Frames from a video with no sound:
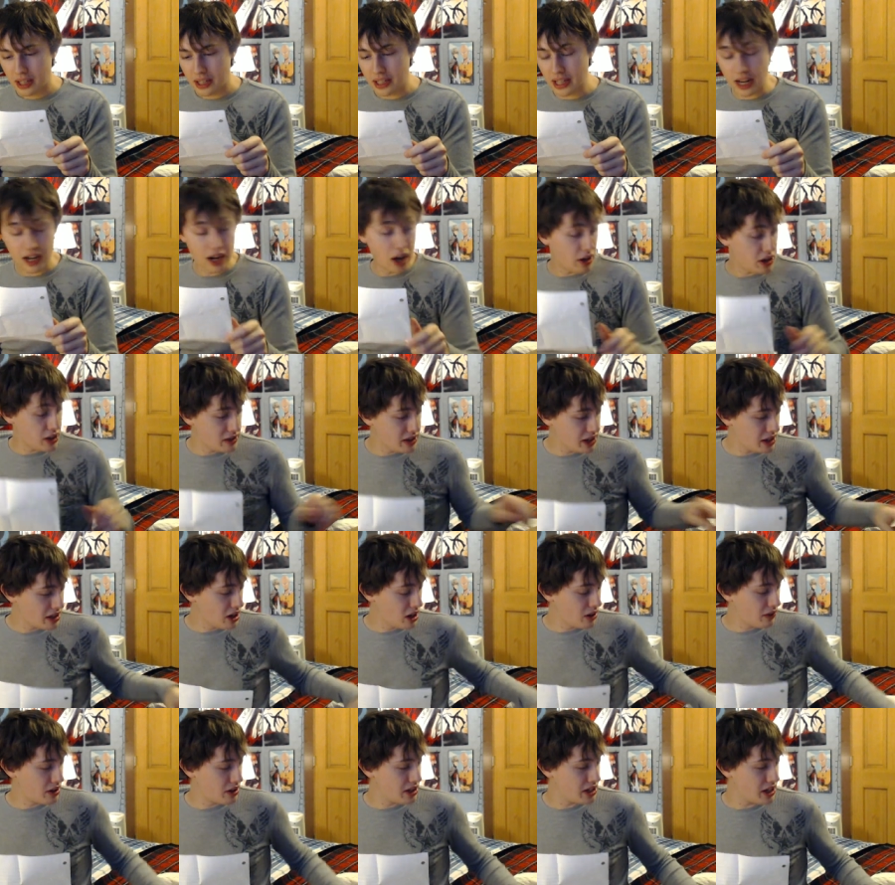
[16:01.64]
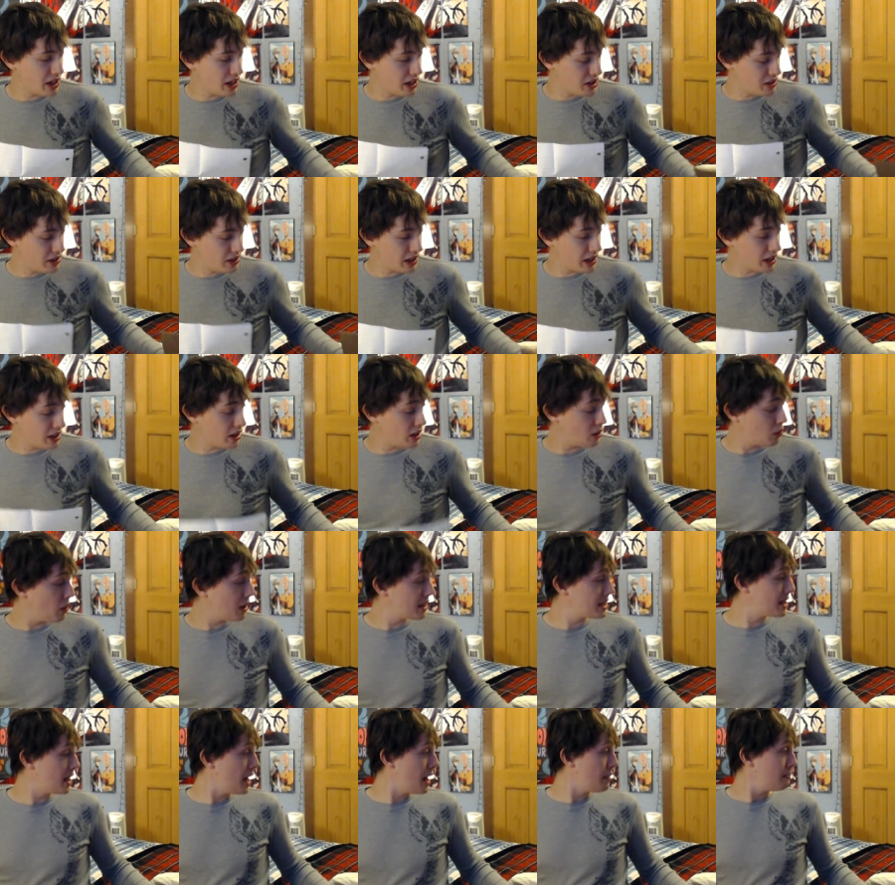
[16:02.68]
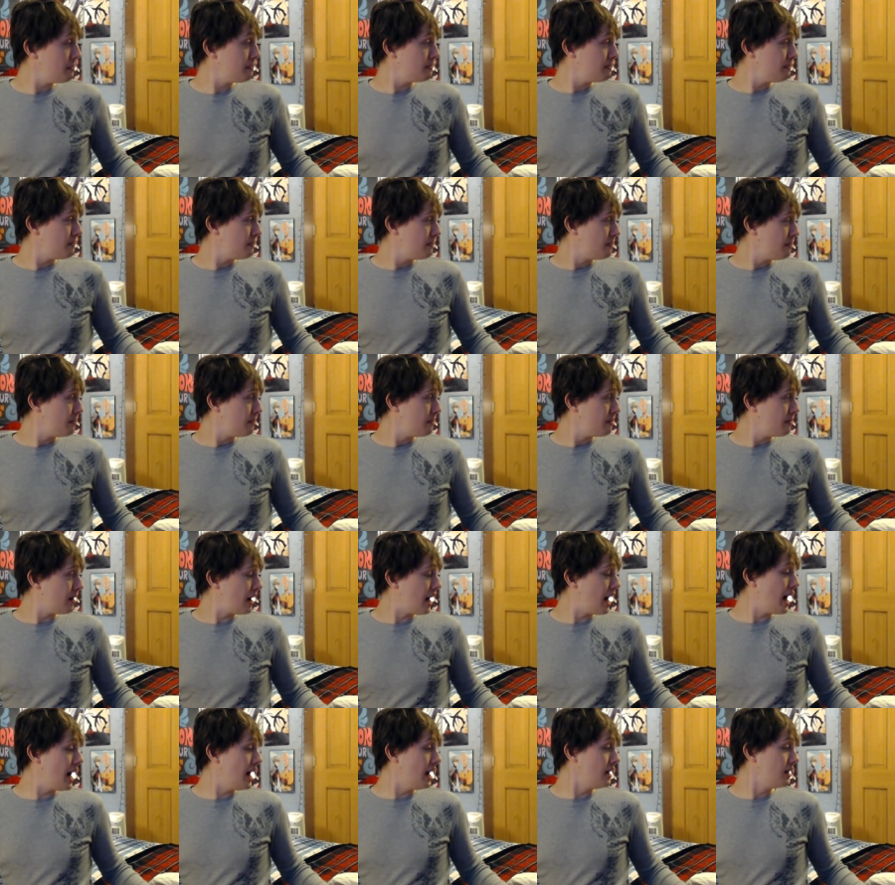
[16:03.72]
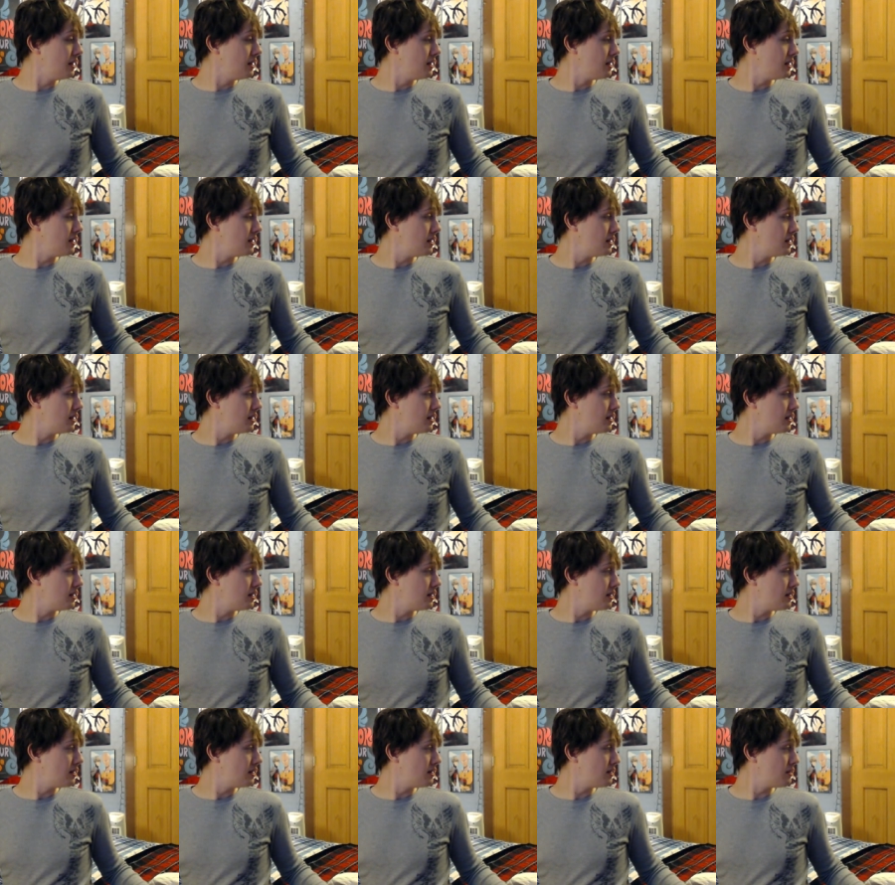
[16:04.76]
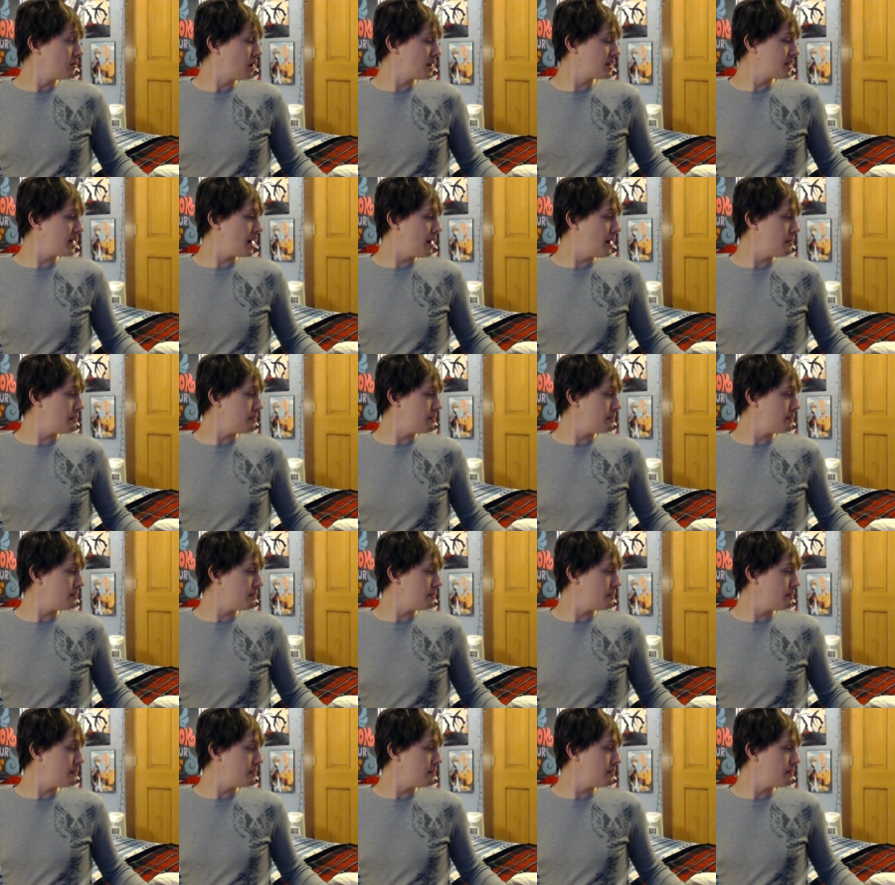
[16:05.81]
no, you didn't overdid it. You did good. What's up? Huh? What's up?